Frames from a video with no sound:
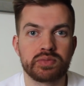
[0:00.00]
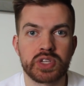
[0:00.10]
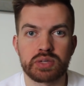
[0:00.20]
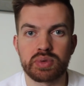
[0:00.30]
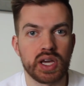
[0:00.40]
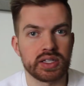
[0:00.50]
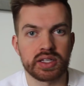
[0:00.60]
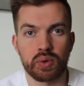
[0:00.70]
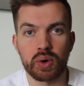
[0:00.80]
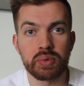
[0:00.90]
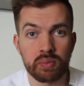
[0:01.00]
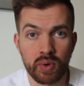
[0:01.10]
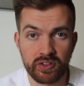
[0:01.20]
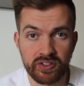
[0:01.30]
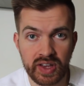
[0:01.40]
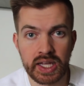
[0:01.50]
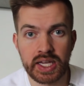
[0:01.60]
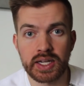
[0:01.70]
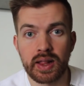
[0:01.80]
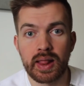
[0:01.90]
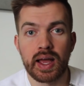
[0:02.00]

Just because they were a bit more filling.